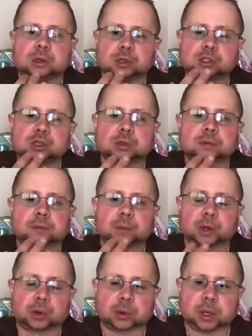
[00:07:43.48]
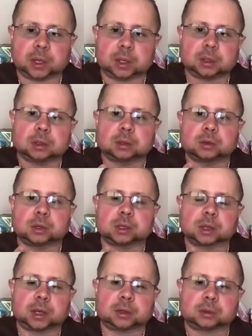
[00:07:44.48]
choose from a green
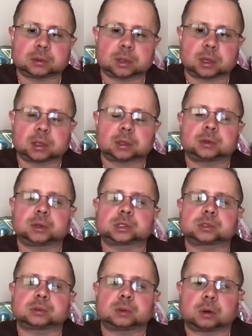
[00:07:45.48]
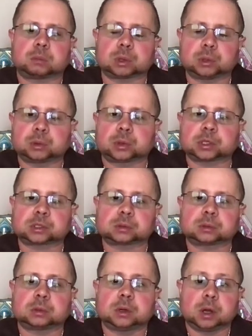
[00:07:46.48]
crystal, a blue
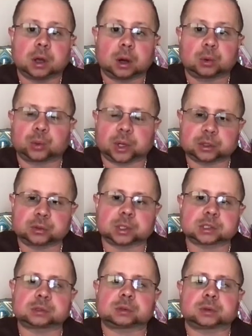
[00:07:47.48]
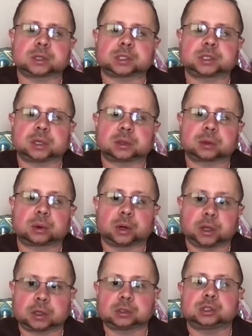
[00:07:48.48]
crystal, a red crystal, the Sith, or
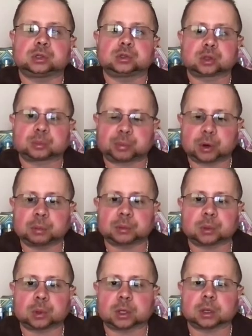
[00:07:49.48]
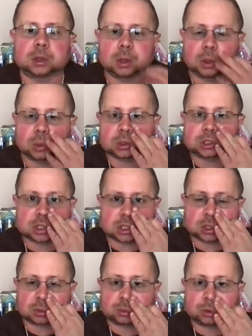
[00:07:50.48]
you can choose the purple one, which is
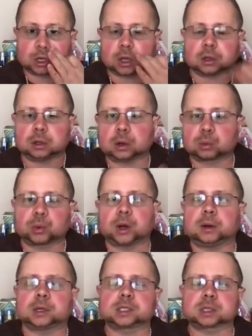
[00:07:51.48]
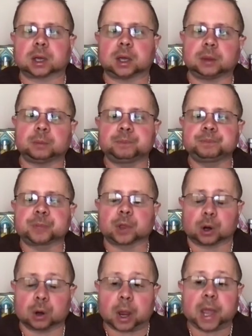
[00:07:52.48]
the rarest type,
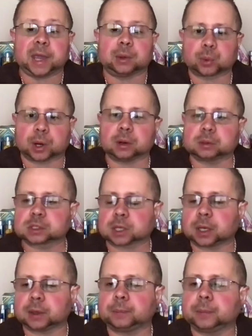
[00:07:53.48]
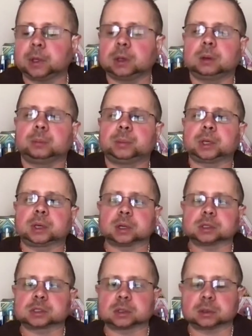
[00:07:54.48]
or a rare type,
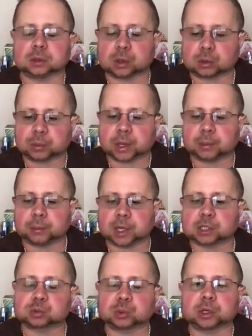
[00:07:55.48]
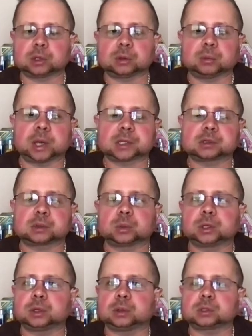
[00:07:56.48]
because Master
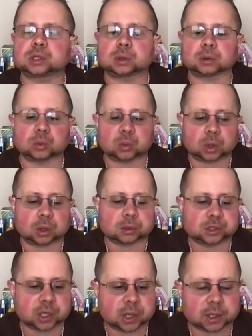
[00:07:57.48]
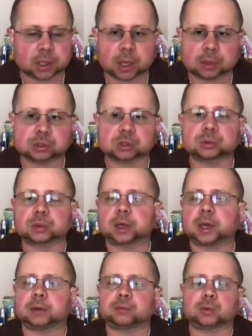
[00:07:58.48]
Windu is the only one on the Jedi Council to
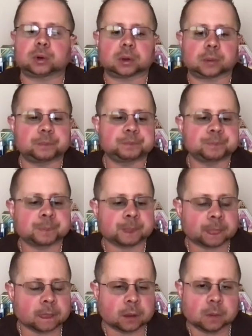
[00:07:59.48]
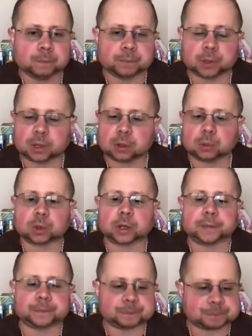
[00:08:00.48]
have one. But anyway,